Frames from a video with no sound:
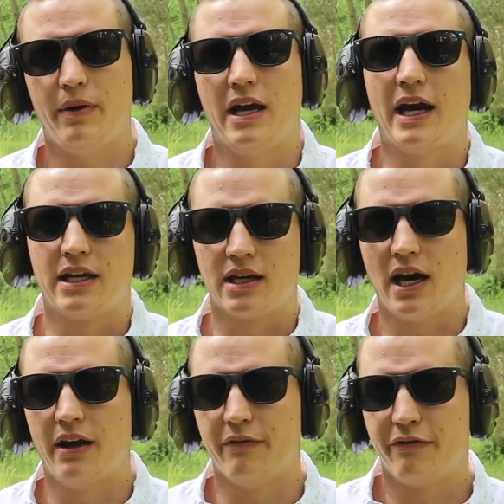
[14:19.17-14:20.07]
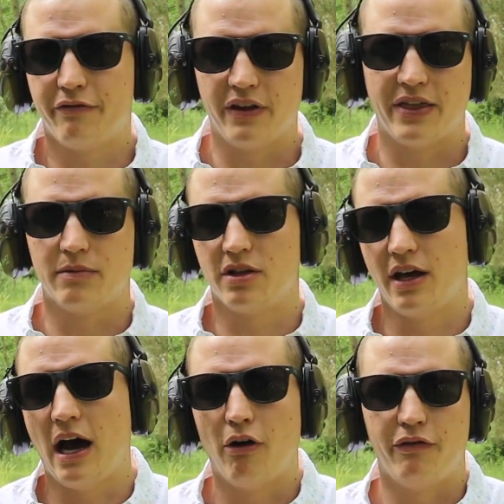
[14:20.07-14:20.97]
and I can kind of fit them to
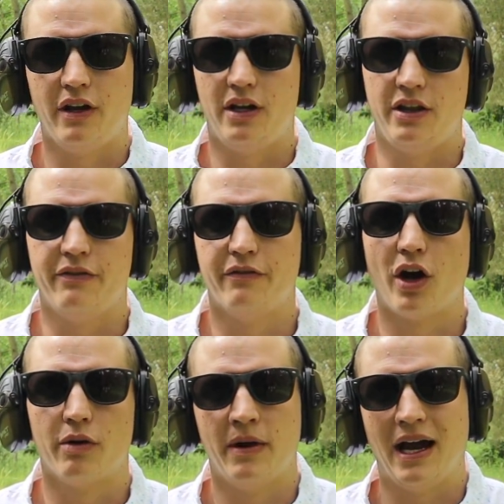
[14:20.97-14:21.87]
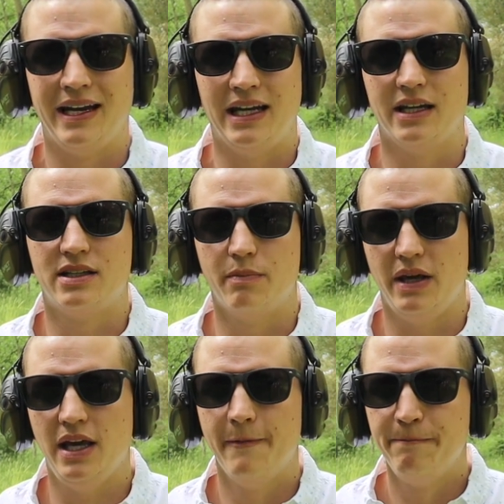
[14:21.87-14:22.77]
the outfit and in the environment I need it to
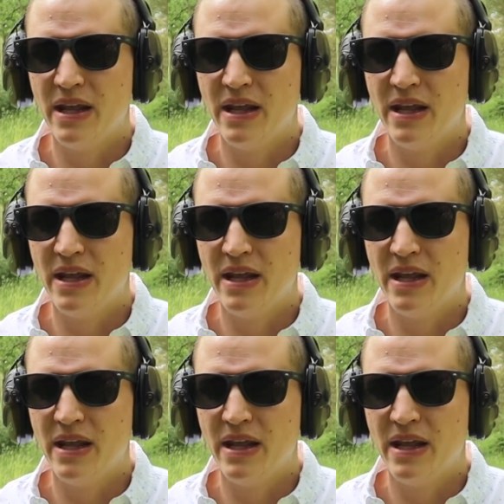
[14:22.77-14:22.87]
be.